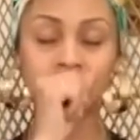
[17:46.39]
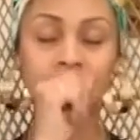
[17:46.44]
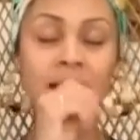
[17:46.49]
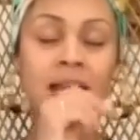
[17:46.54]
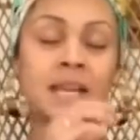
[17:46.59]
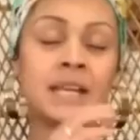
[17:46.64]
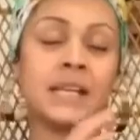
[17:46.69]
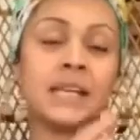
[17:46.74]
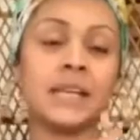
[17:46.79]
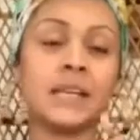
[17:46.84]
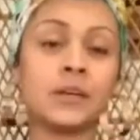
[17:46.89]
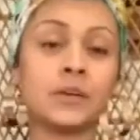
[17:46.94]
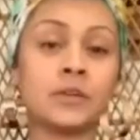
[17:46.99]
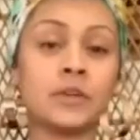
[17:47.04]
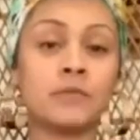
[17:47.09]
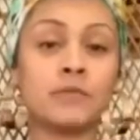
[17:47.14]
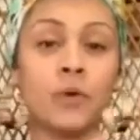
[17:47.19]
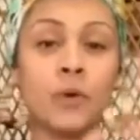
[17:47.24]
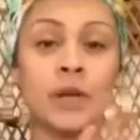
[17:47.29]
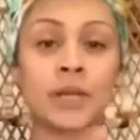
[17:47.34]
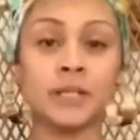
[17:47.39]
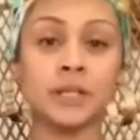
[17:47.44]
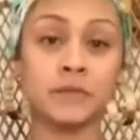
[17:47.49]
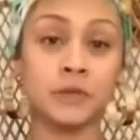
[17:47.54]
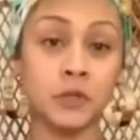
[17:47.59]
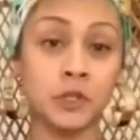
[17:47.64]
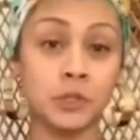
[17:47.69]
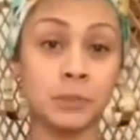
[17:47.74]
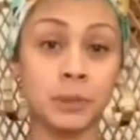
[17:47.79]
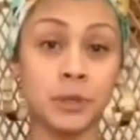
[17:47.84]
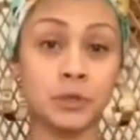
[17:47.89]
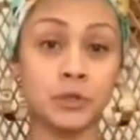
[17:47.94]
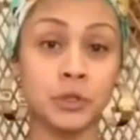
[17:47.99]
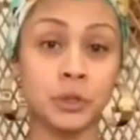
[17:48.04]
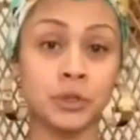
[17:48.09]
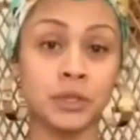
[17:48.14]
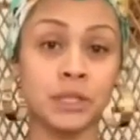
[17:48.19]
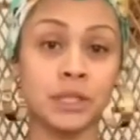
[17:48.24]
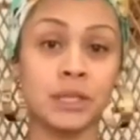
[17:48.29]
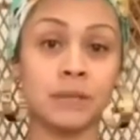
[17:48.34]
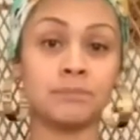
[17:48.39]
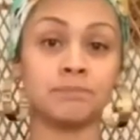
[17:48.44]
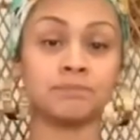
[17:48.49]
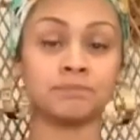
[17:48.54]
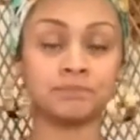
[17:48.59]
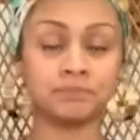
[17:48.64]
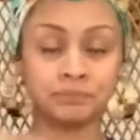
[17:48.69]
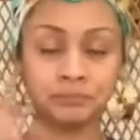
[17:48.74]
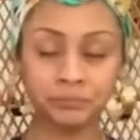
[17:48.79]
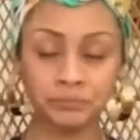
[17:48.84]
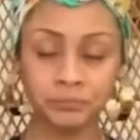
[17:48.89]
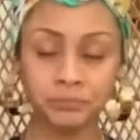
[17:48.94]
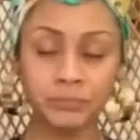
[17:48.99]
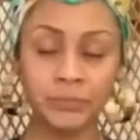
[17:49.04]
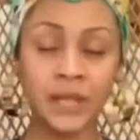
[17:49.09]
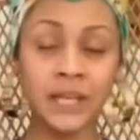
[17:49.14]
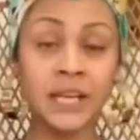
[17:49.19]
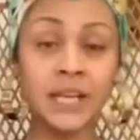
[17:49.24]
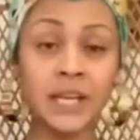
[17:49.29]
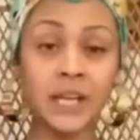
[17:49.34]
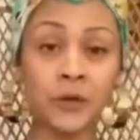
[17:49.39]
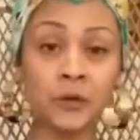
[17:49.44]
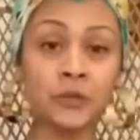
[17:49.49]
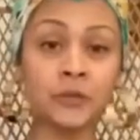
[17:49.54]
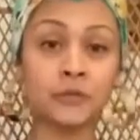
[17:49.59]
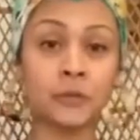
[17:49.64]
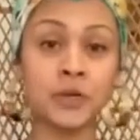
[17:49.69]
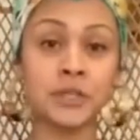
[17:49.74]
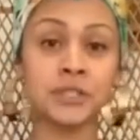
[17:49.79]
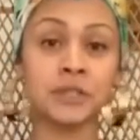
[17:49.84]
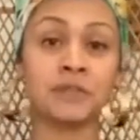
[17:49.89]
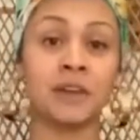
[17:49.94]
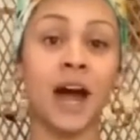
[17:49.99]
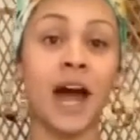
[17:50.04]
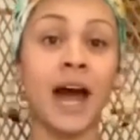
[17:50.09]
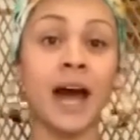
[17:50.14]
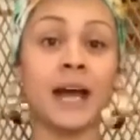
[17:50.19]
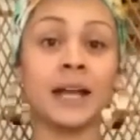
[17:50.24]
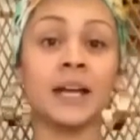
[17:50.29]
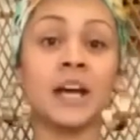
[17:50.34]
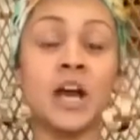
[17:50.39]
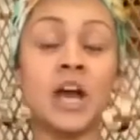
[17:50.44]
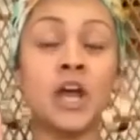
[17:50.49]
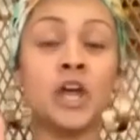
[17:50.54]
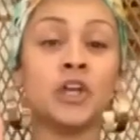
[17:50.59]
and hear the voice of your spiritual team and hear the voice of God,